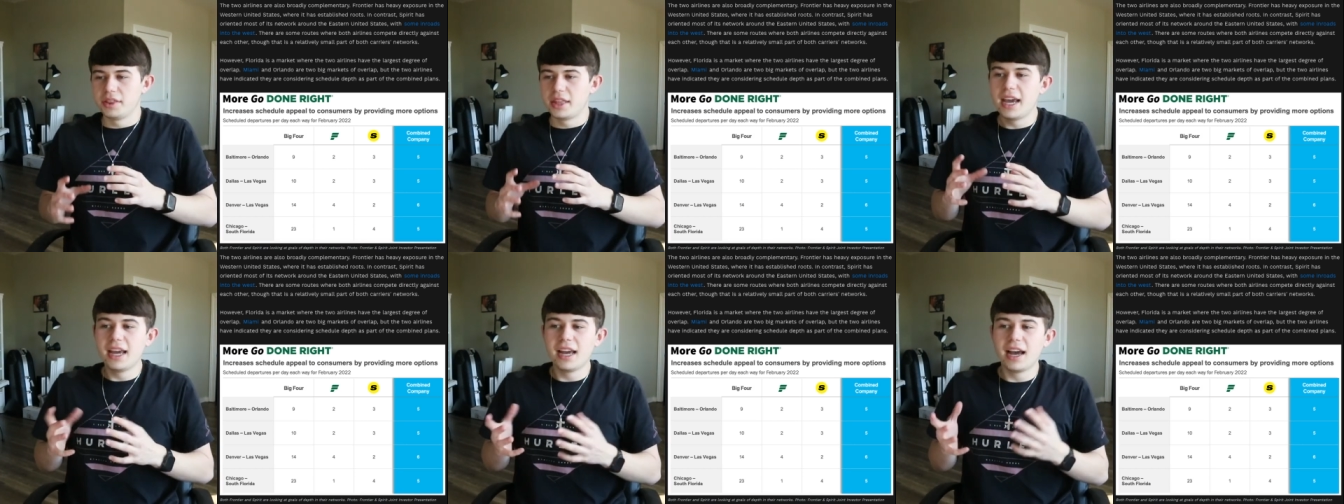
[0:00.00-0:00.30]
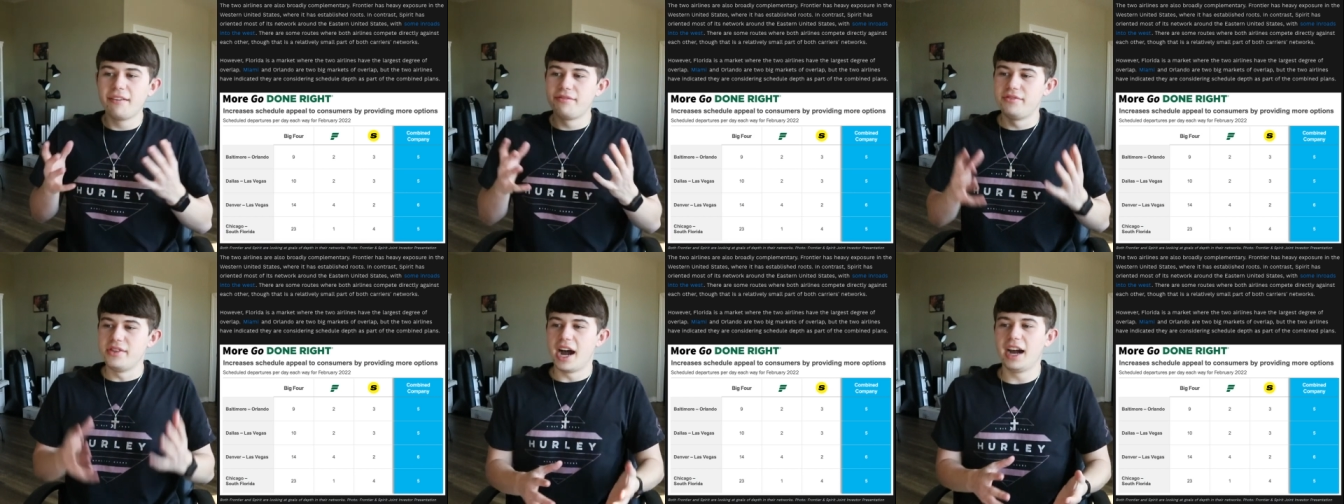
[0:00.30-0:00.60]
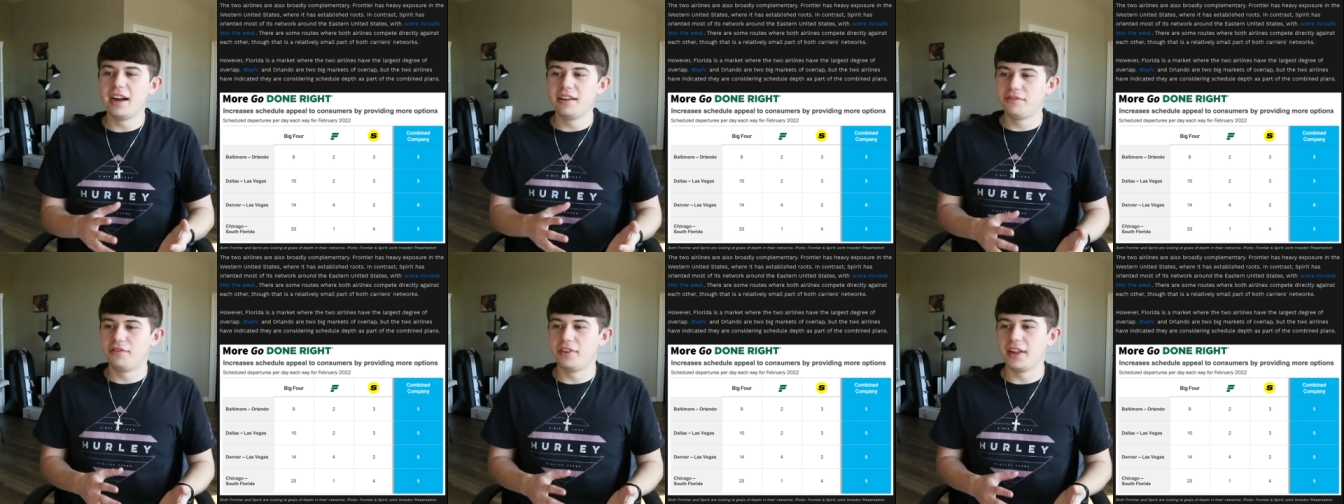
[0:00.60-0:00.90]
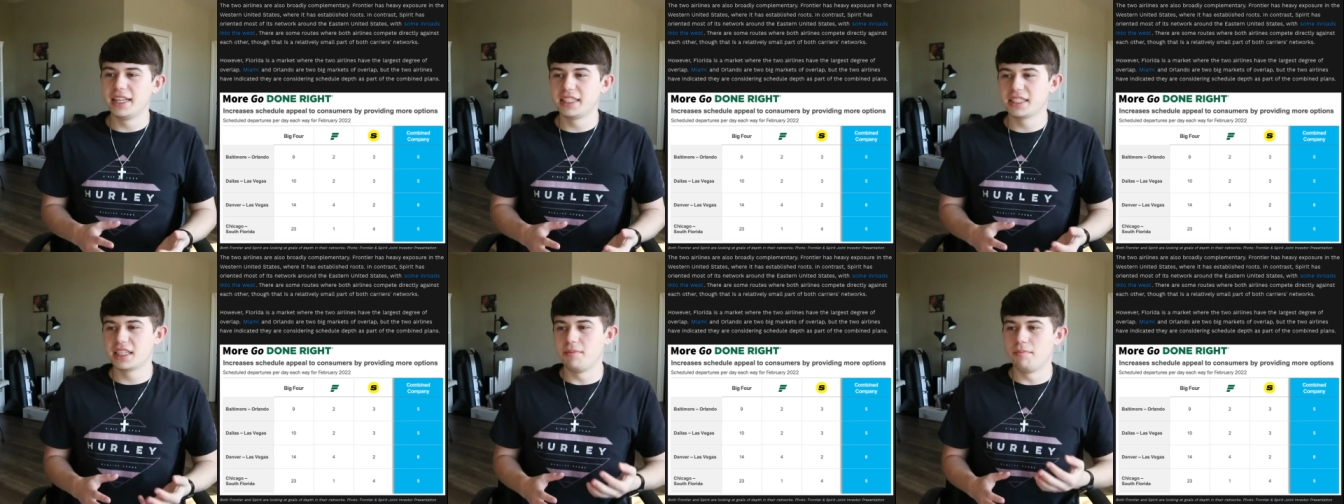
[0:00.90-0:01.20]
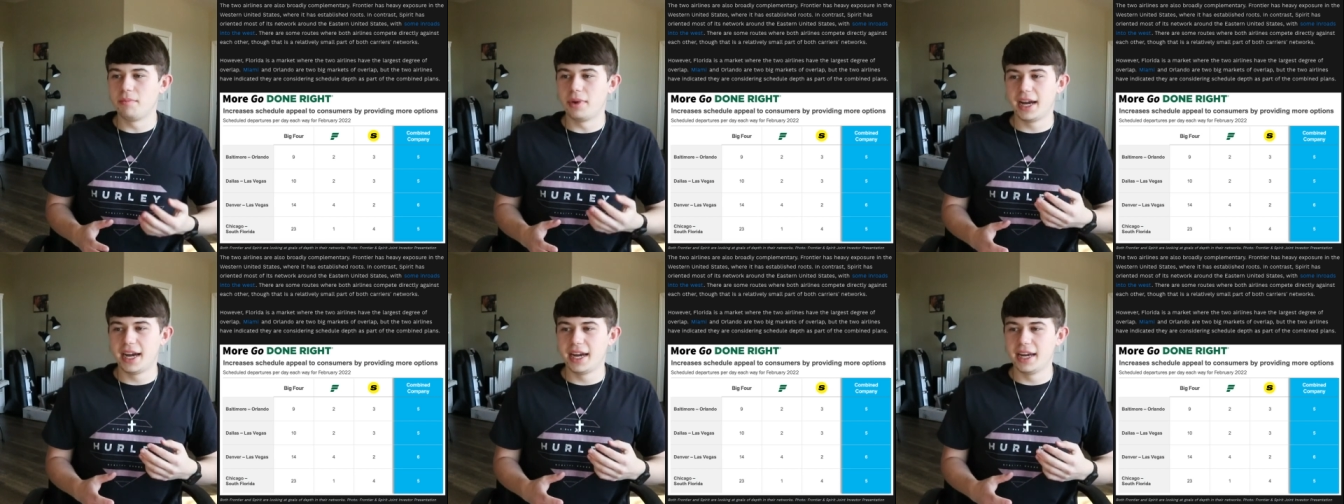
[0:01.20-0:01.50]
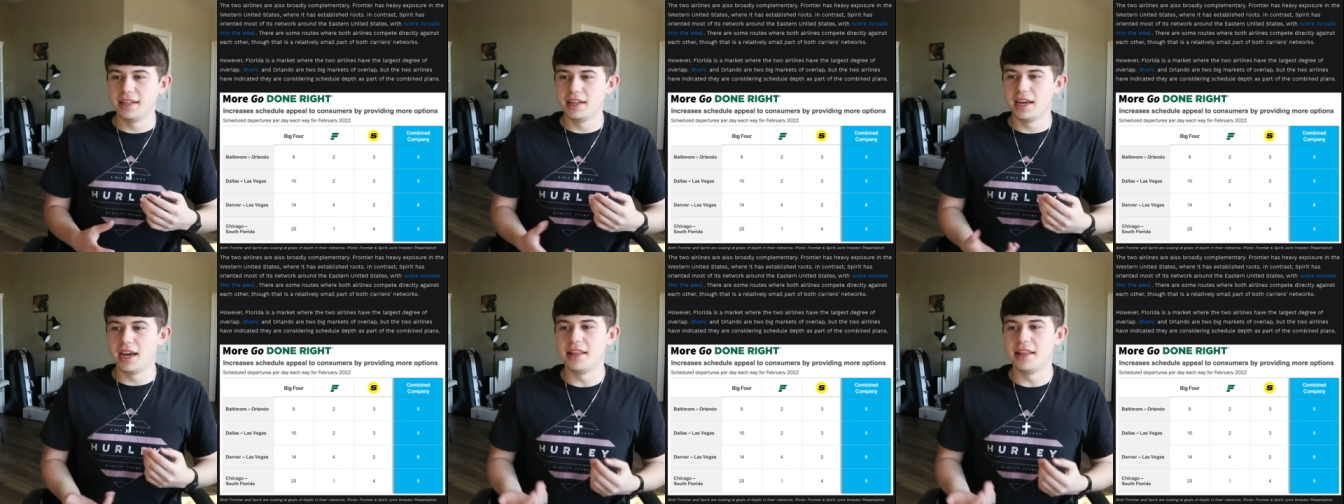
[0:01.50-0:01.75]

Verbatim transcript: They have 9 flights combined,